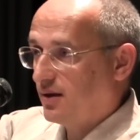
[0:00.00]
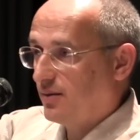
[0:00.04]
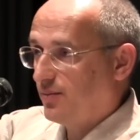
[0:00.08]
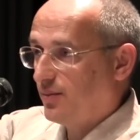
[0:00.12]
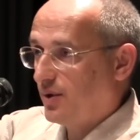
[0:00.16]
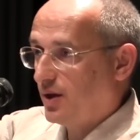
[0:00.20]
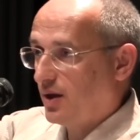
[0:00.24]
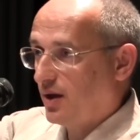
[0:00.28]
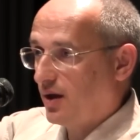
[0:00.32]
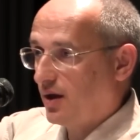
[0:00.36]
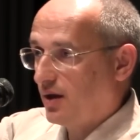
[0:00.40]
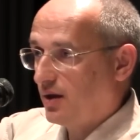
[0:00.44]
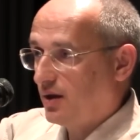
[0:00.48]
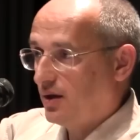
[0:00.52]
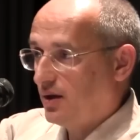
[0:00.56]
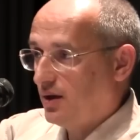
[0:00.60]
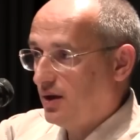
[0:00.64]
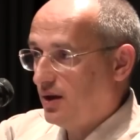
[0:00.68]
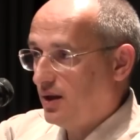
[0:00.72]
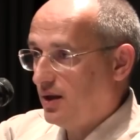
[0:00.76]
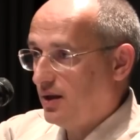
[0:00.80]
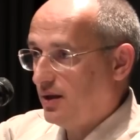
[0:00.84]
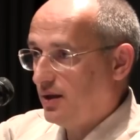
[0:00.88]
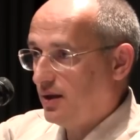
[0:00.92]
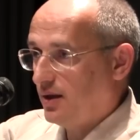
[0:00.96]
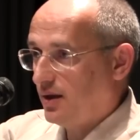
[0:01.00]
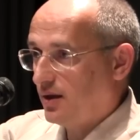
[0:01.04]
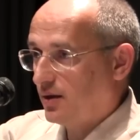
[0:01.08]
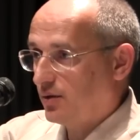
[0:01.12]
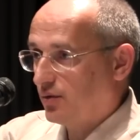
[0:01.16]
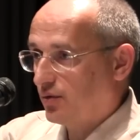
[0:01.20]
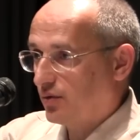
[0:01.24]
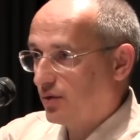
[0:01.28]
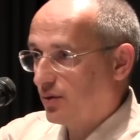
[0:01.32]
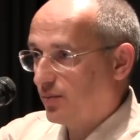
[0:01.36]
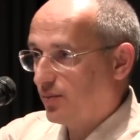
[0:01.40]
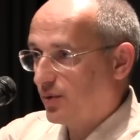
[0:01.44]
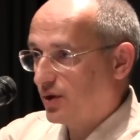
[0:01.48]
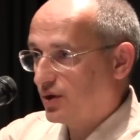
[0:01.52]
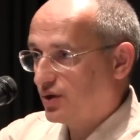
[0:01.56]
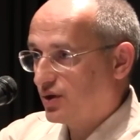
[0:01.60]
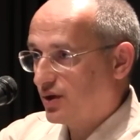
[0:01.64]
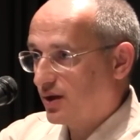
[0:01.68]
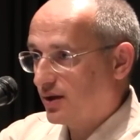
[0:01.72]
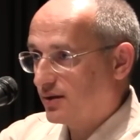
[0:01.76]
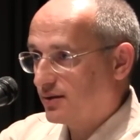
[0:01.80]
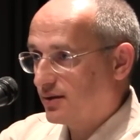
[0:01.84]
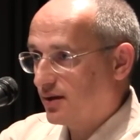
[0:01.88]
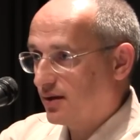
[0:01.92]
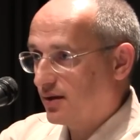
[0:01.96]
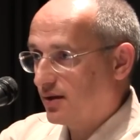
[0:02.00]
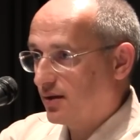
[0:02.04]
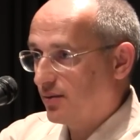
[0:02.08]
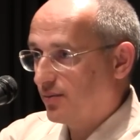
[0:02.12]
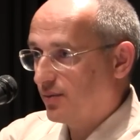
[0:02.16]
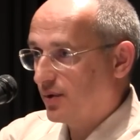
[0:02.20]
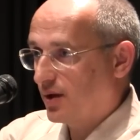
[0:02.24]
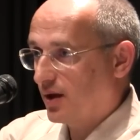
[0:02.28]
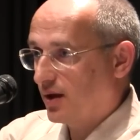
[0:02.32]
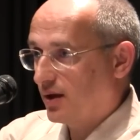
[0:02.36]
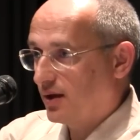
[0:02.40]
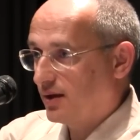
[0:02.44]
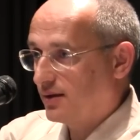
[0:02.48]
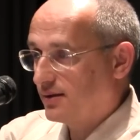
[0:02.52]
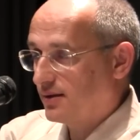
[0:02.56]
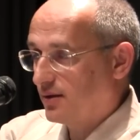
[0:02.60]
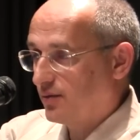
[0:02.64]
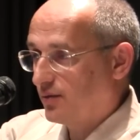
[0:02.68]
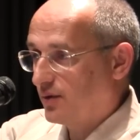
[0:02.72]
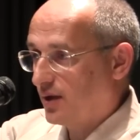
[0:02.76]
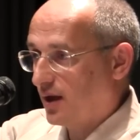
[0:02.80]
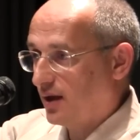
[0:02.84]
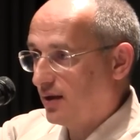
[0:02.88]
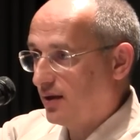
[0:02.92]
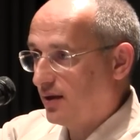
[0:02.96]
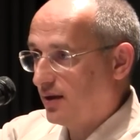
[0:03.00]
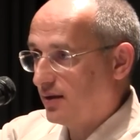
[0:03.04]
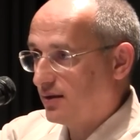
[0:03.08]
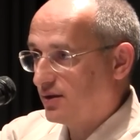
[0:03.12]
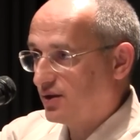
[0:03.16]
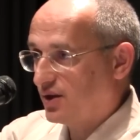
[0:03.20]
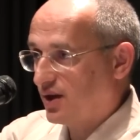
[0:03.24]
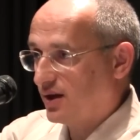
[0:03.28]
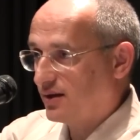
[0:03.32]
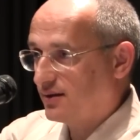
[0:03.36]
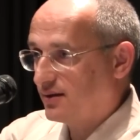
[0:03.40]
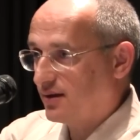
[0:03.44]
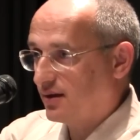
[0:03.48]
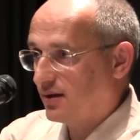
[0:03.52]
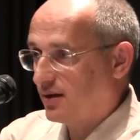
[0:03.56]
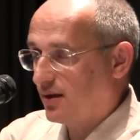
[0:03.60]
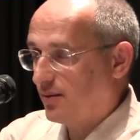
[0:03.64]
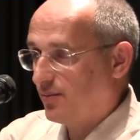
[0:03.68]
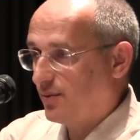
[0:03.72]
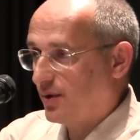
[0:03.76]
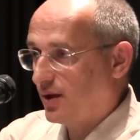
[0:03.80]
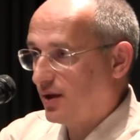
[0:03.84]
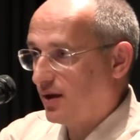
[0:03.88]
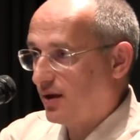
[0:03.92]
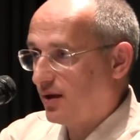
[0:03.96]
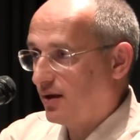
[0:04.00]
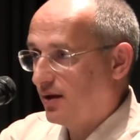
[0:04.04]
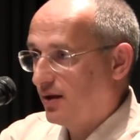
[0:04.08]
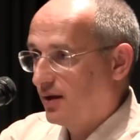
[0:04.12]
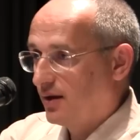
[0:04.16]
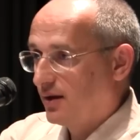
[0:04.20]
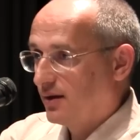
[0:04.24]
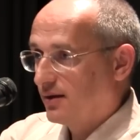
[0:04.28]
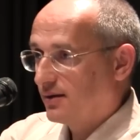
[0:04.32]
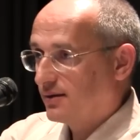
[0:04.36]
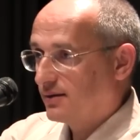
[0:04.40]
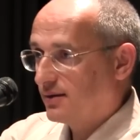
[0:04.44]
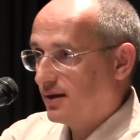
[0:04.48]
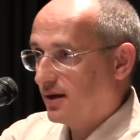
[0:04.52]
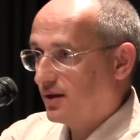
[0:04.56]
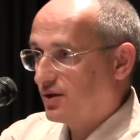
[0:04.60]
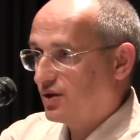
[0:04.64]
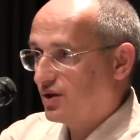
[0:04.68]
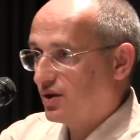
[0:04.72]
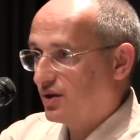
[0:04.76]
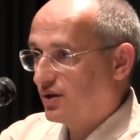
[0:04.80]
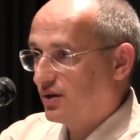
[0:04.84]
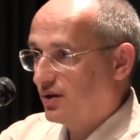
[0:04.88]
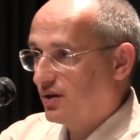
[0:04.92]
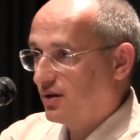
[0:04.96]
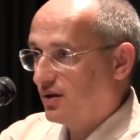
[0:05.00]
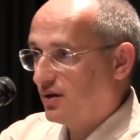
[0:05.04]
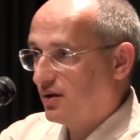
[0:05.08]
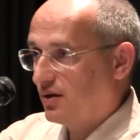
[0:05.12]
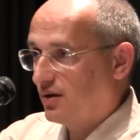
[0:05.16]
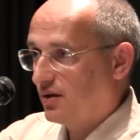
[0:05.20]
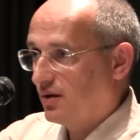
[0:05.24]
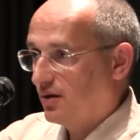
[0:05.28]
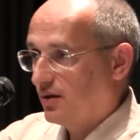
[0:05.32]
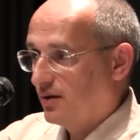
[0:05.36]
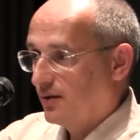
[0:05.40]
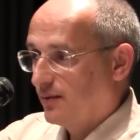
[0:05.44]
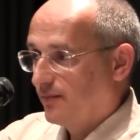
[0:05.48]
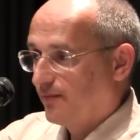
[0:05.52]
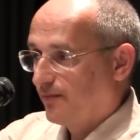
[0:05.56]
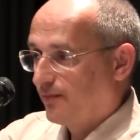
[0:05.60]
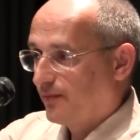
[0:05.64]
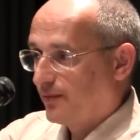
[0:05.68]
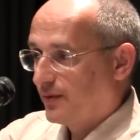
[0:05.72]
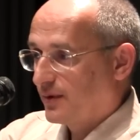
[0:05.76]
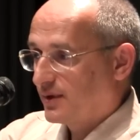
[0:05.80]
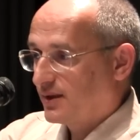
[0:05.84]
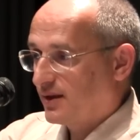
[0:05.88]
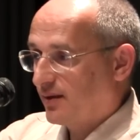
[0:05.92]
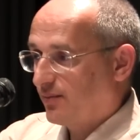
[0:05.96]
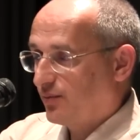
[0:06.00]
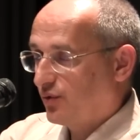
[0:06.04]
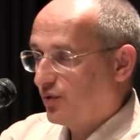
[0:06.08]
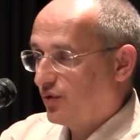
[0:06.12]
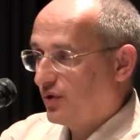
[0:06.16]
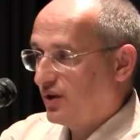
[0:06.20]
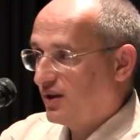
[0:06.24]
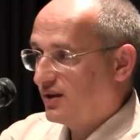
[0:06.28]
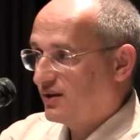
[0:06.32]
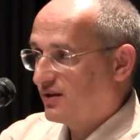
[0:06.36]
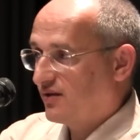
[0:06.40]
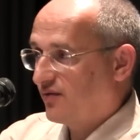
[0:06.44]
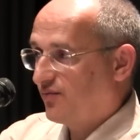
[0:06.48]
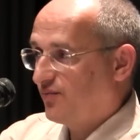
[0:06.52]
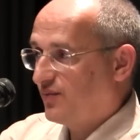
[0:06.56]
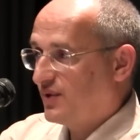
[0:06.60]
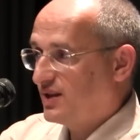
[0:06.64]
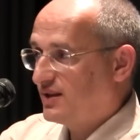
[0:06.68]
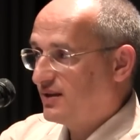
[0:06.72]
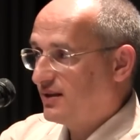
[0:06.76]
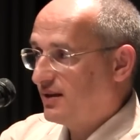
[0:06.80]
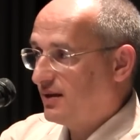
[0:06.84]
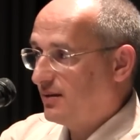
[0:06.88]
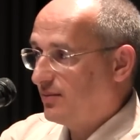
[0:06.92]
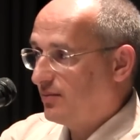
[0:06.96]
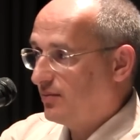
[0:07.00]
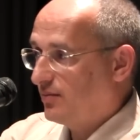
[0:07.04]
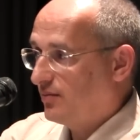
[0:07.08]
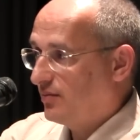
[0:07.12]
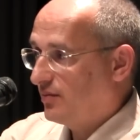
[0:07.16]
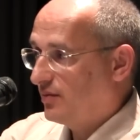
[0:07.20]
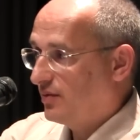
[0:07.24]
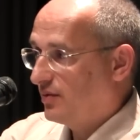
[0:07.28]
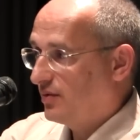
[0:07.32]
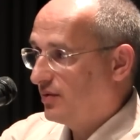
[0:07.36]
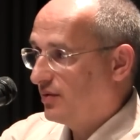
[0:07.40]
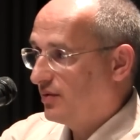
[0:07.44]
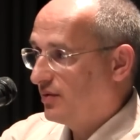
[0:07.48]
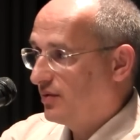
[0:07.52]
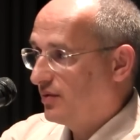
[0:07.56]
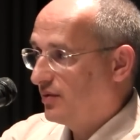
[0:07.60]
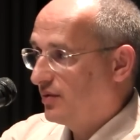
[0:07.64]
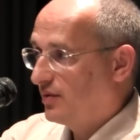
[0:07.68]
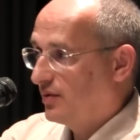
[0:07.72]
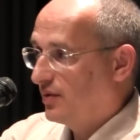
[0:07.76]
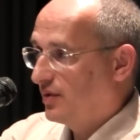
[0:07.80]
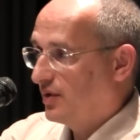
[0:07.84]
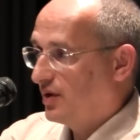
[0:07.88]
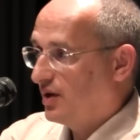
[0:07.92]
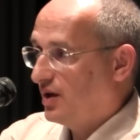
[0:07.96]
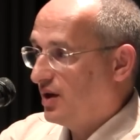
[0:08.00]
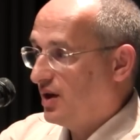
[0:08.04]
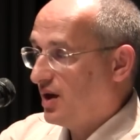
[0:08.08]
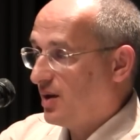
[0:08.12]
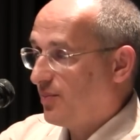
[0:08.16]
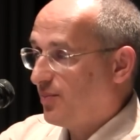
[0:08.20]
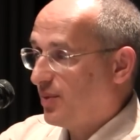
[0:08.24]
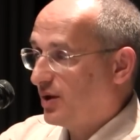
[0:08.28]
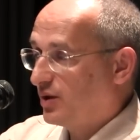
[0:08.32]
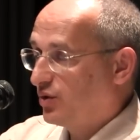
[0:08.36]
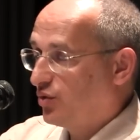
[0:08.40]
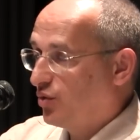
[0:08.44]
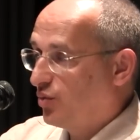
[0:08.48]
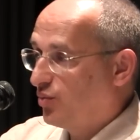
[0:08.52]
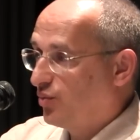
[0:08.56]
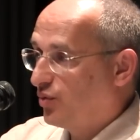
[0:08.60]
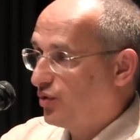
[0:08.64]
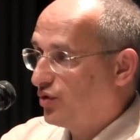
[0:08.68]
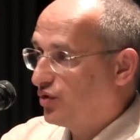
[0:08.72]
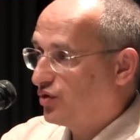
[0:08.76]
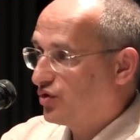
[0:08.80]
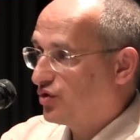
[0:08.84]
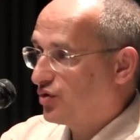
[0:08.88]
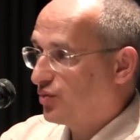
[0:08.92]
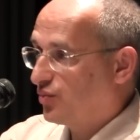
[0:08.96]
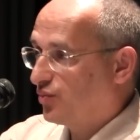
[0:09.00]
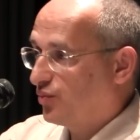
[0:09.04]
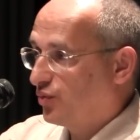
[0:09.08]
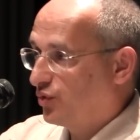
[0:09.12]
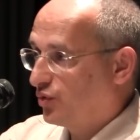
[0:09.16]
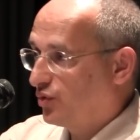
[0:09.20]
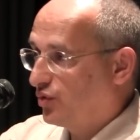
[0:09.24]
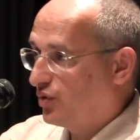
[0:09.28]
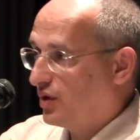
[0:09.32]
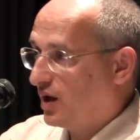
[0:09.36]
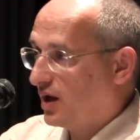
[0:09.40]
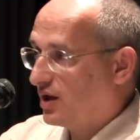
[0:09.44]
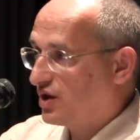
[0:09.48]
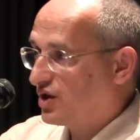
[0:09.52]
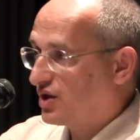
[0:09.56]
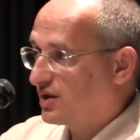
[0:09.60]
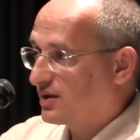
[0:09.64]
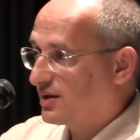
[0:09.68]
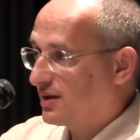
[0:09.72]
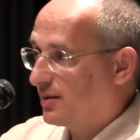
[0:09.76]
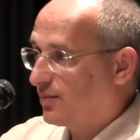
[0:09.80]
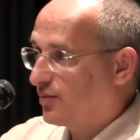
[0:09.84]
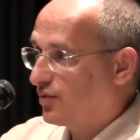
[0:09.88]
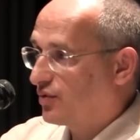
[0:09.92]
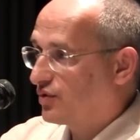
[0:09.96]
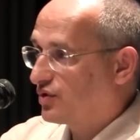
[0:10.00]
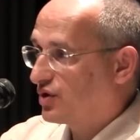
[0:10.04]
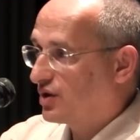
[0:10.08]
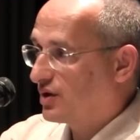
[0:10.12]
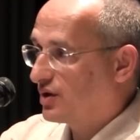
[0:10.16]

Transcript: Whether you have it or not, you must give it to me. If you don't have it, then we are not compatible, and I will consider if I will